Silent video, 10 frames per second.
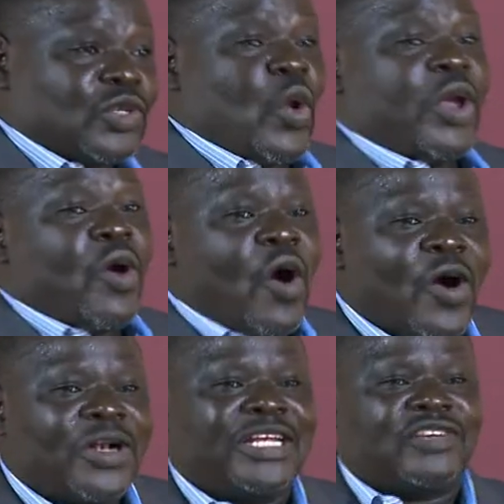we
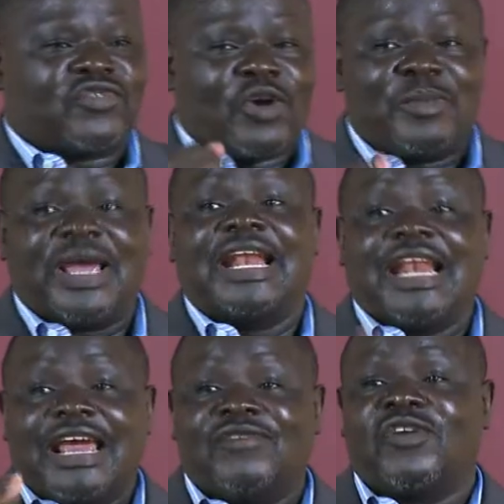hold it from a
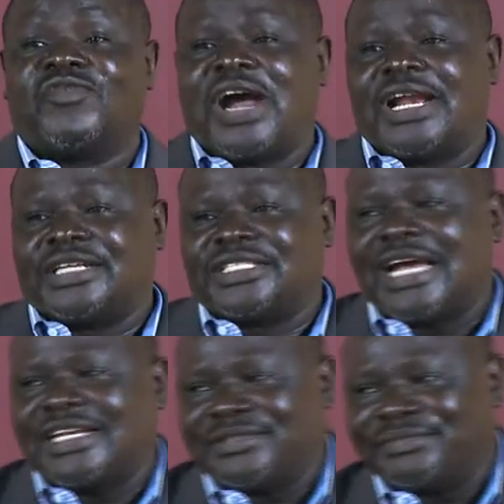level of
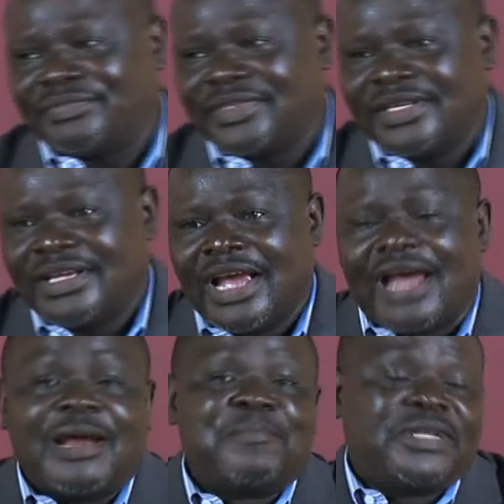understanding
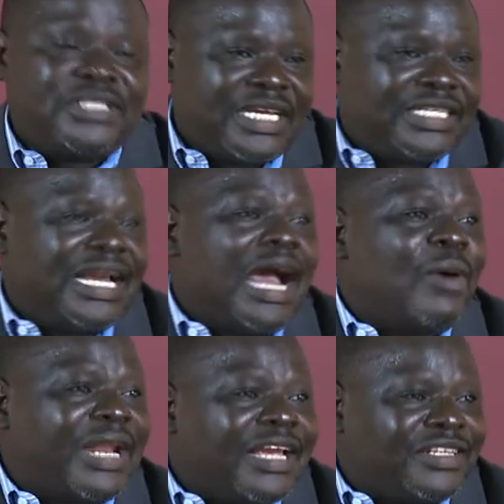and appreciating
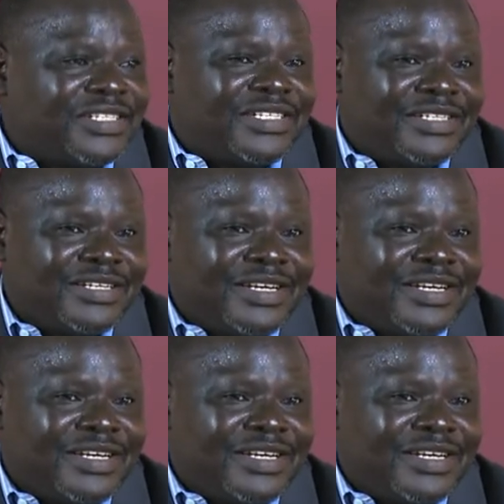our rights.